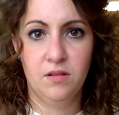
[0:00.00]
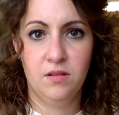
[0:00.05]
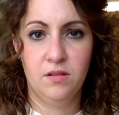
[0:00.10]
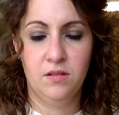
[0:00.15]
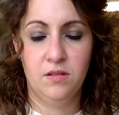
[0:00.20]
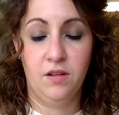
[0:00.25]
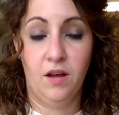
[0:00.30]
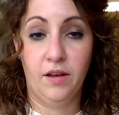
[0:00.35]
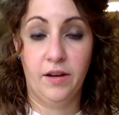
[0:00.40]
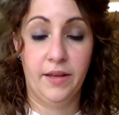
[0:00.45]

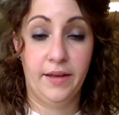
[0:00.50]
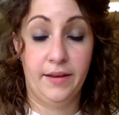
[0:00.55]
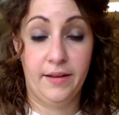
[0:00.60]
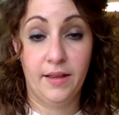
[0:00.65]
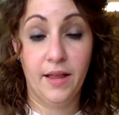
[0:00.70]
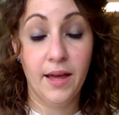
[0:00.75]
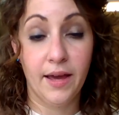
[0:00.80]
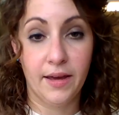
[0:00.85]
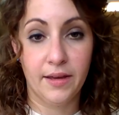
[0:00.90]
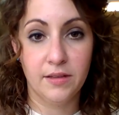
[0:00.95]
not in
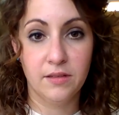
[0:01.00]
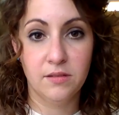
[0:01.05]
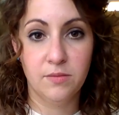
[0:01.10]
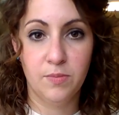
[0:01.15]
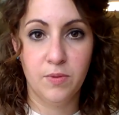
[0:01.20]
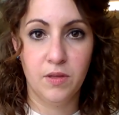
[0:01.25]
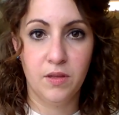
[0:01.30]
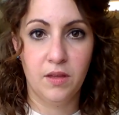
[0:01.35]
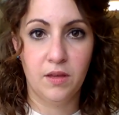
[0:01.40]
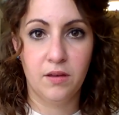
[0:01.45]
class,
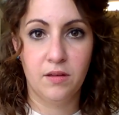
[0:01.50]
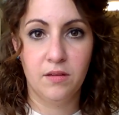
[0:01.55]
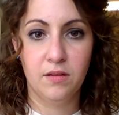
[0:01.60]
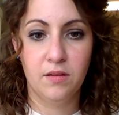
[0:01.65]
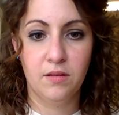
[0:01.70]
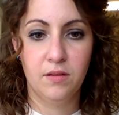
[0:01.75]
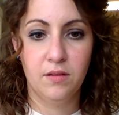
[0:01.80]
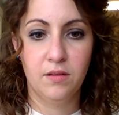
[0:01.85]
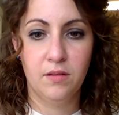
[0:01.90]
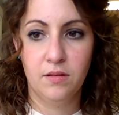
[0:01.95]
but when
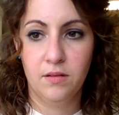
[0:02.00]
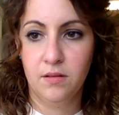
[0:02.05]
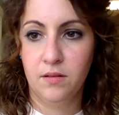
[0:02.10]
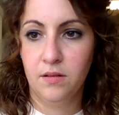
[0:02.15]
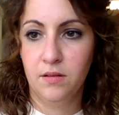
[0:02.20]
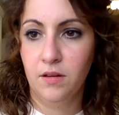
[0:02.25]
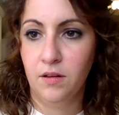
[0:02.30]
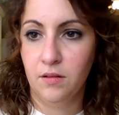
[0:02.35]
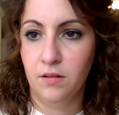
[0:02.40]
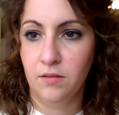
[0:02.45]

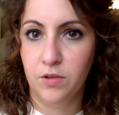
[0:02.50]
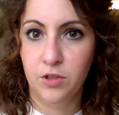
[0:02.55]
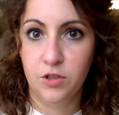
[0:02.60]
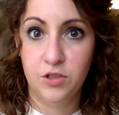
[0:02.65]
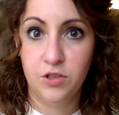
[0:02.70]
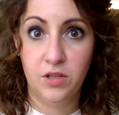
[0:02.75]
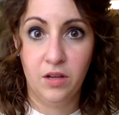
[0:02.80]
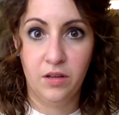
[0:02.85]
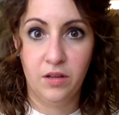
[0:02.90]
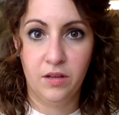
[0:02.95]
you're
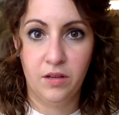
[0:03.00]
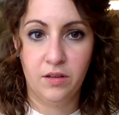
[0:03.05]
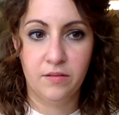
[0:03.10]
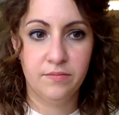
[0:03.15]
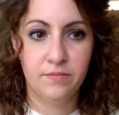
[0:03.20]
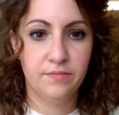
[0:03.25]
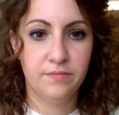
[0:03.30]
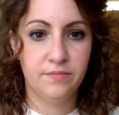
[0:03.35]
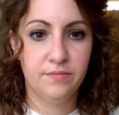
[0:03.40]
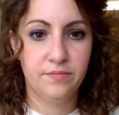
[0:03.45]
studying.
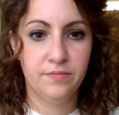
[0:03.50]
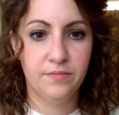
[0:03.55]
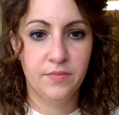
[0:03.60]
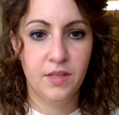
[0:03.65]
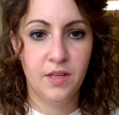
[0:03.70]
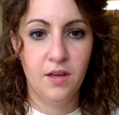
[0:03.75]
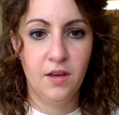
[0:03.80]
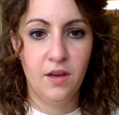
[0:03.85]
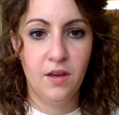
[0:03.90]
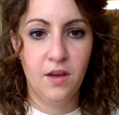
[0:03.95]

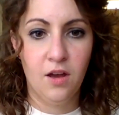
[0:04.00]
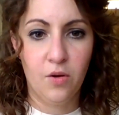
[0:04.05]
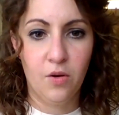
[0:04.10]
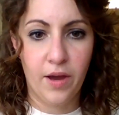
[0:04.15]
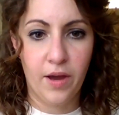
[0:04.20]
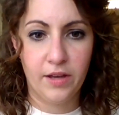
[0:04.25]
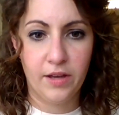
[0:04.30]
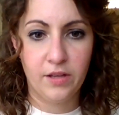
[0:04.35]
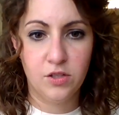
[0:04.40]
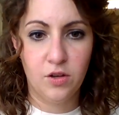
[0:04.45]

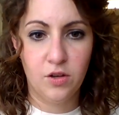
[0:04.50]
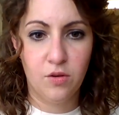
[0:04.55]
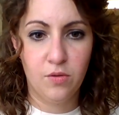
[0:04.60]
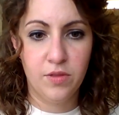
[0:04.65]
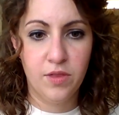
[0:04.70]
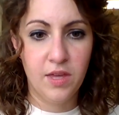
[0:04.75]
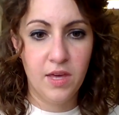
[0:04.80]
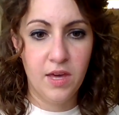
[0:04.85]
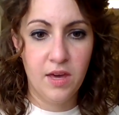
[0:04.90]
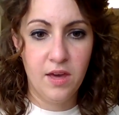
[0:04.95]
Okay, so
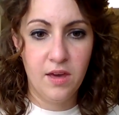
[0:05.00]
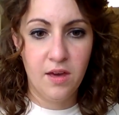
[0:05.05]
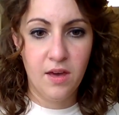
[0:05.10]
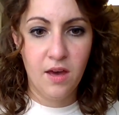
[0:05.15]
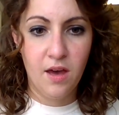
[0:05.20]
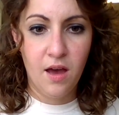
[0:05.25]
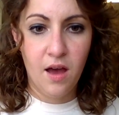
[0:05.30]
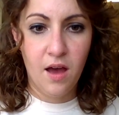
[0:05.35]
the